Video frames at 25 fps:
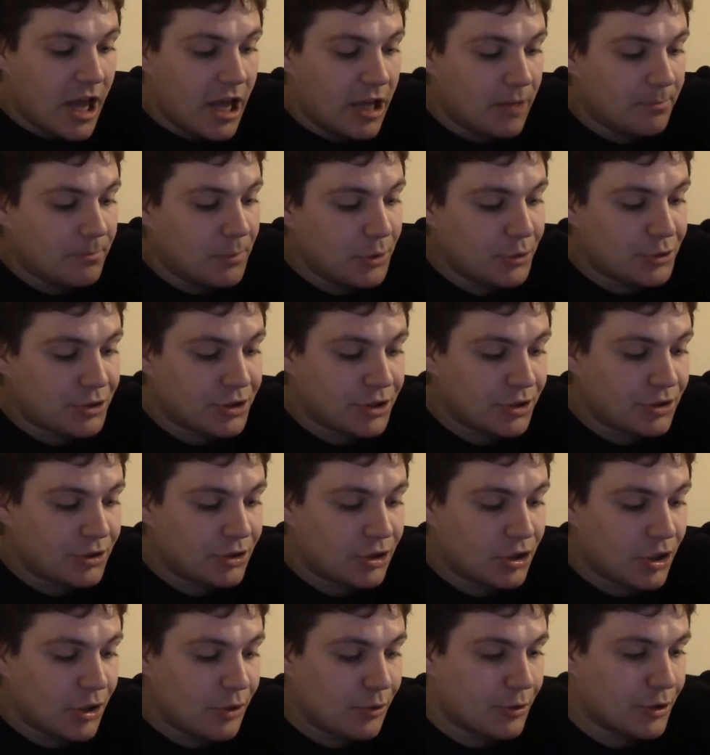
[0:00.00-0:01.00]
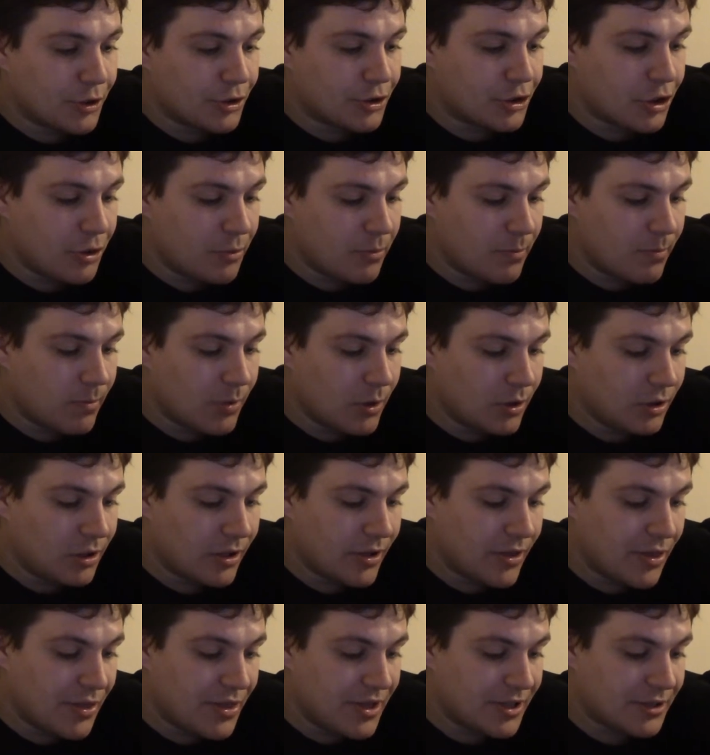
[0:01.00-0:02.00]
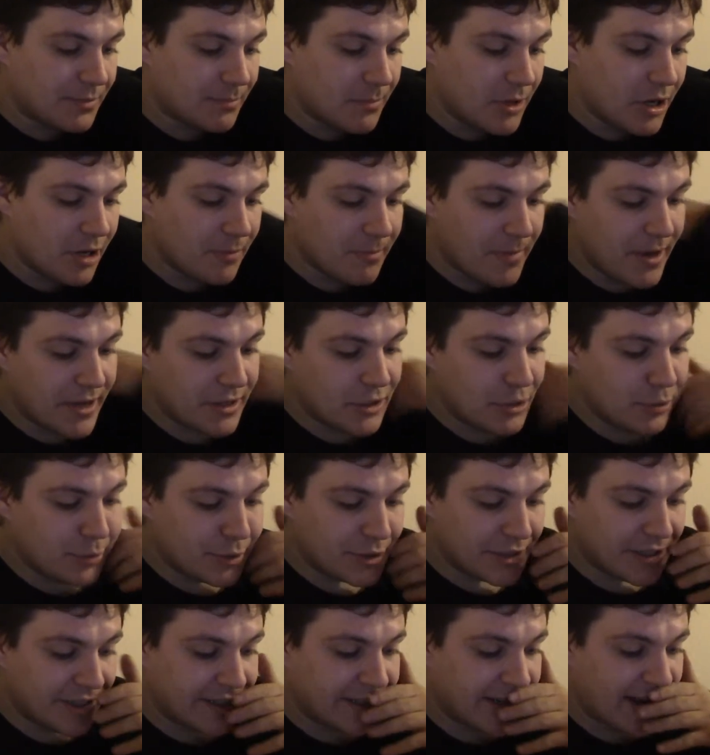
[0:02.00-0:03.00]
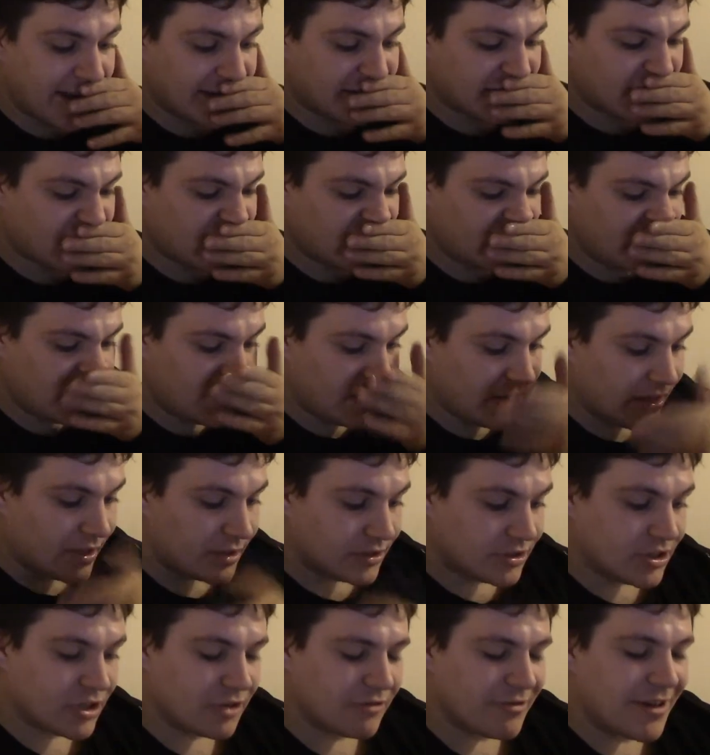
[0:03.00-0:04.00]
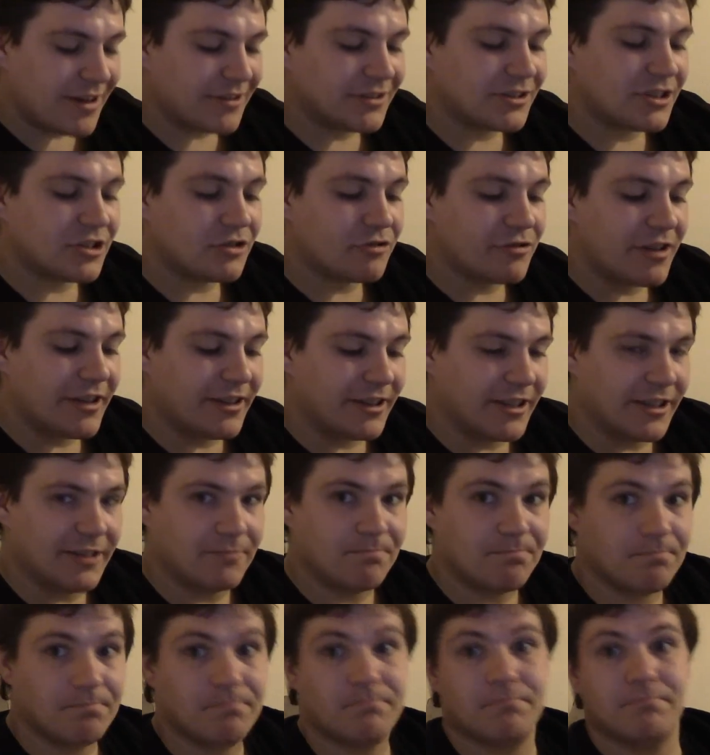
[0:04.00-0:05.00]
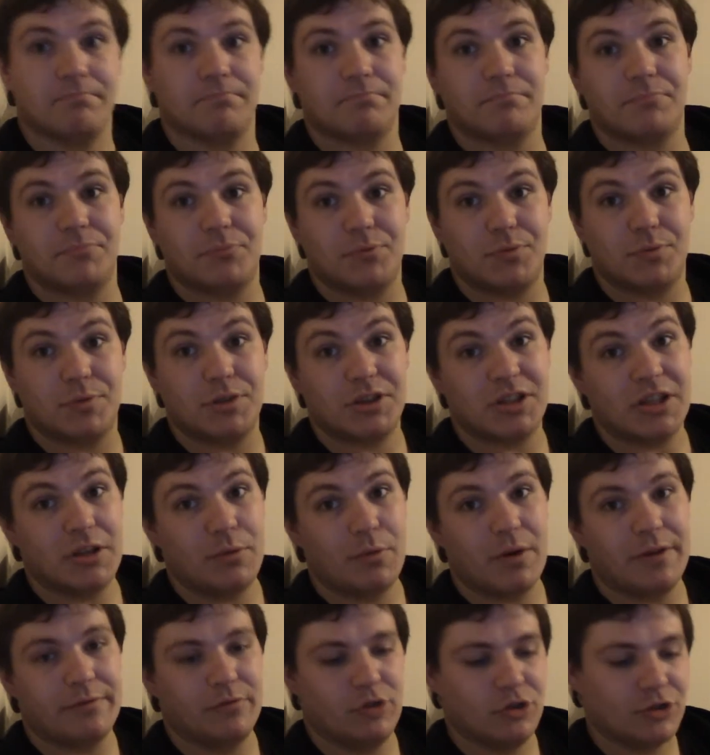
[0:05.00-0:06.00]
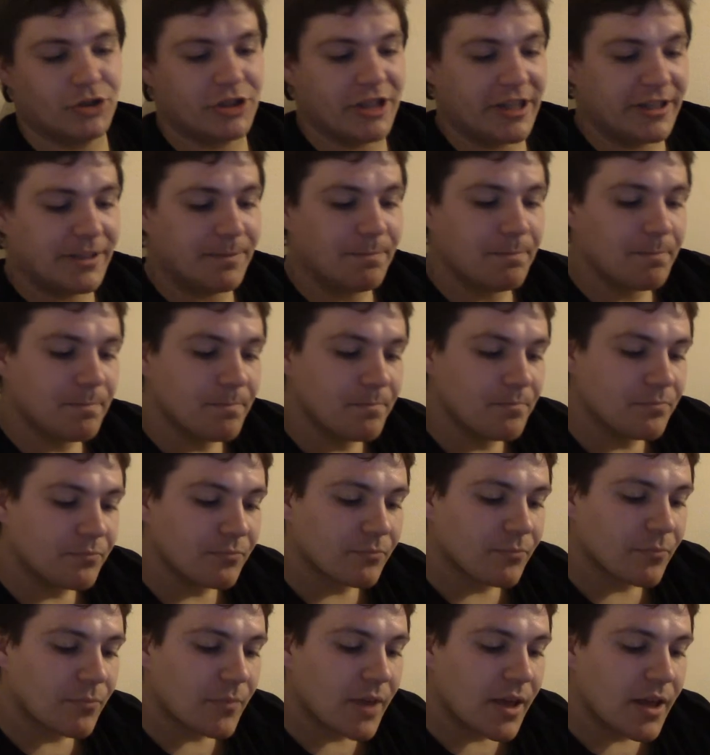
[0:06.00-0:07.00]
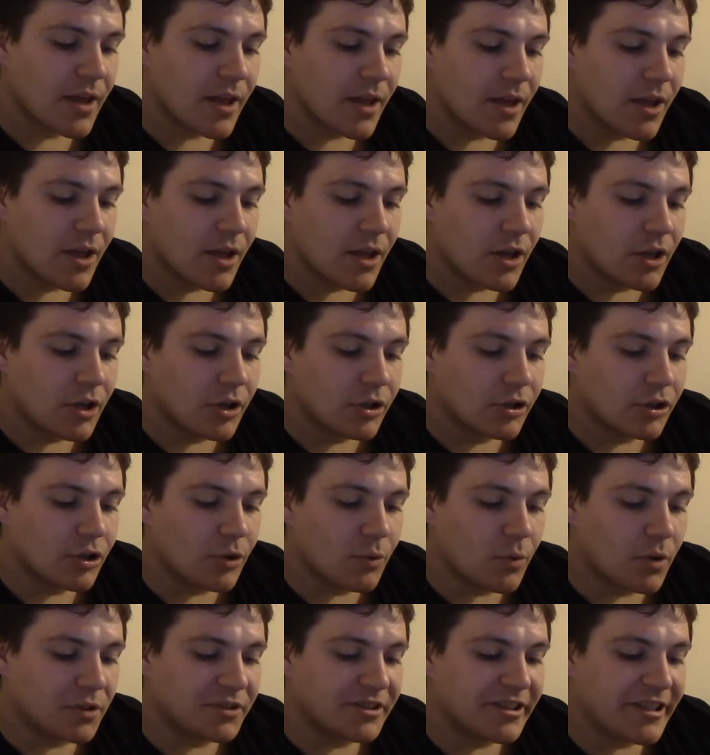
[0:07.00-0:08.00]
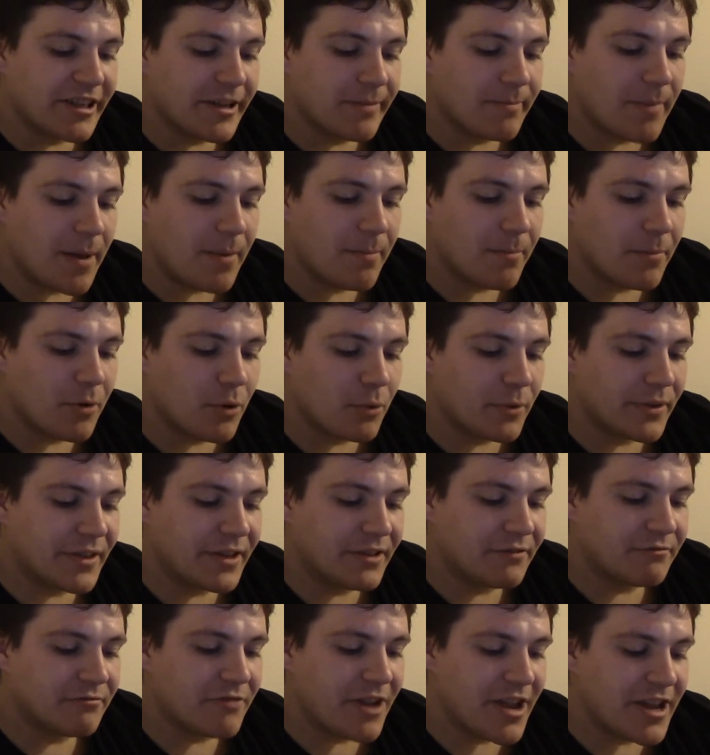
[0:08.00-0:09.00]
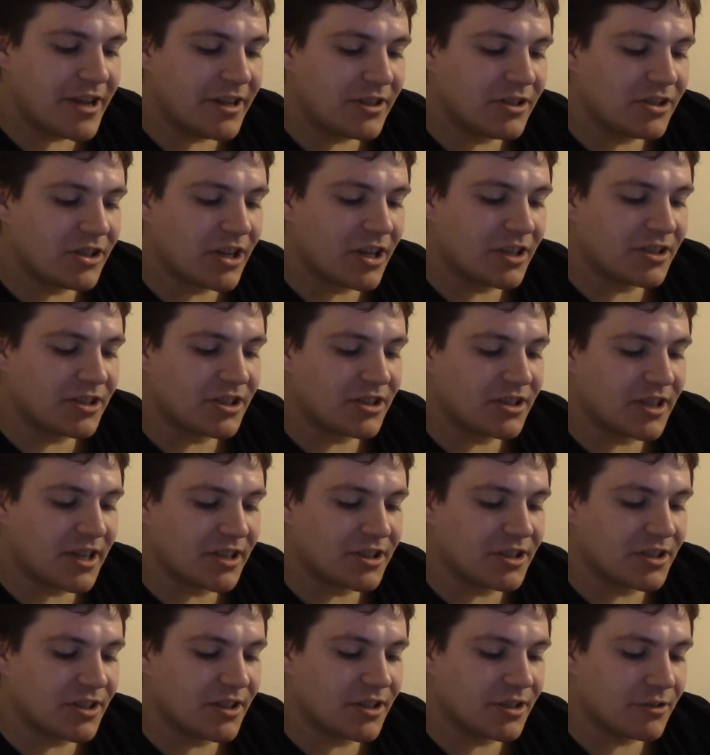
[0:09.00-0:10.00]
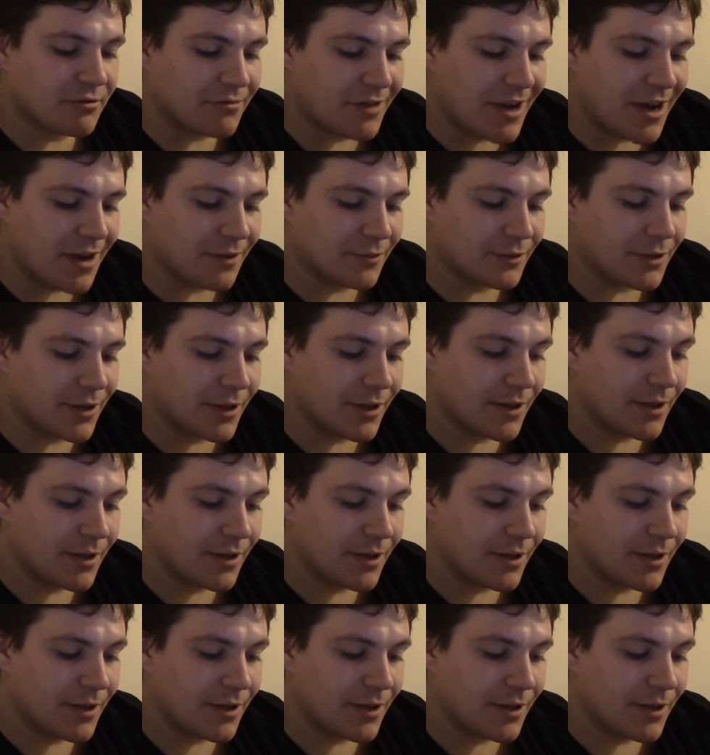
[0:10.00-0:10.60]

Boosted 2, consumable. This merc may use an enhancer to grant adrenaline. See what I've just said. To one team member within range as his action this round.